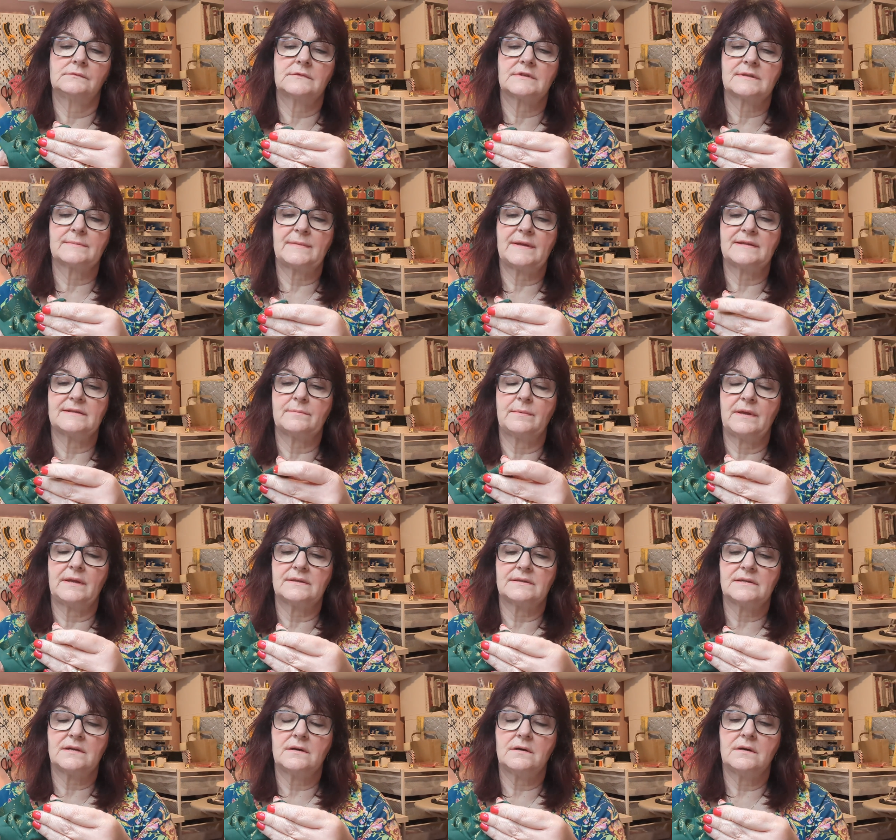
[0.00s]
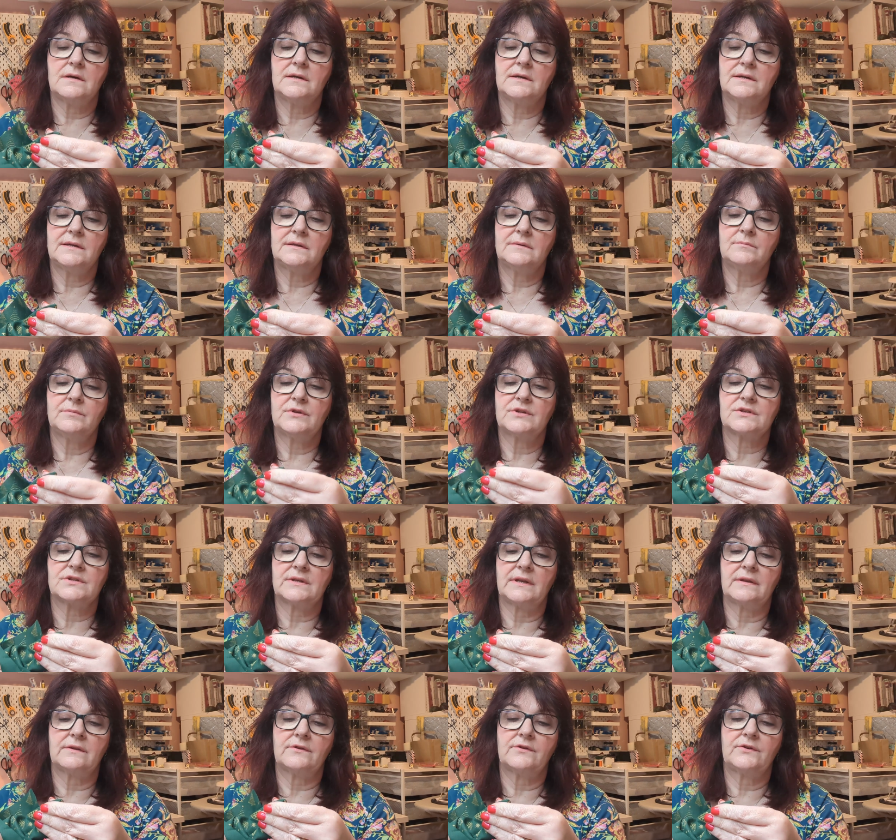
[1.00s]
Spend a bit of time
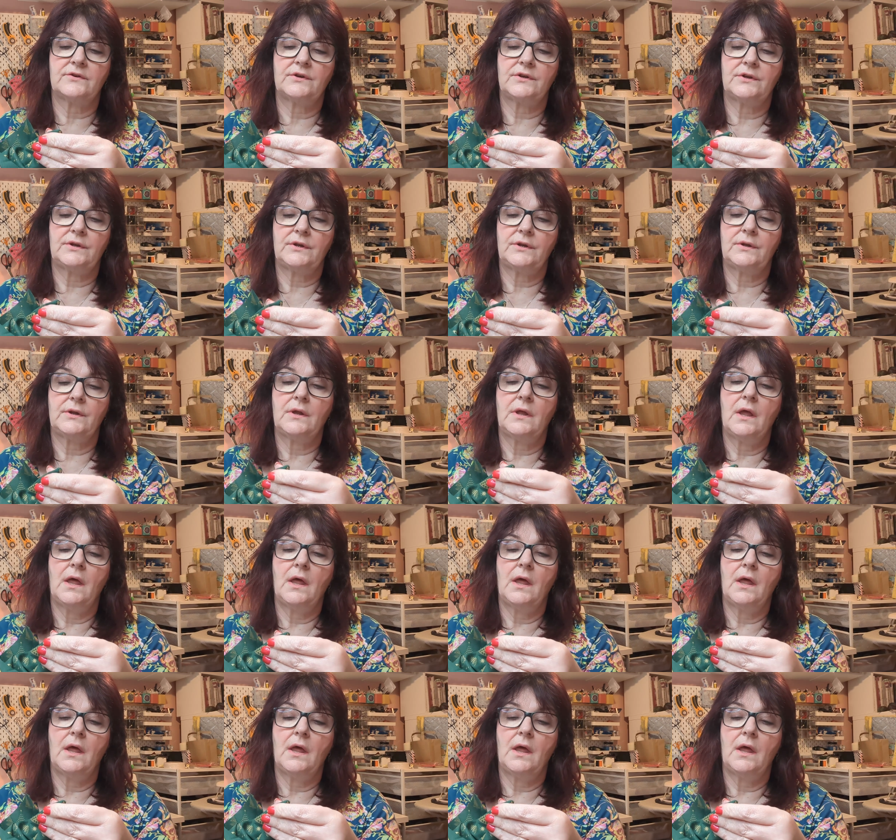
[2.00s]
pushing it through,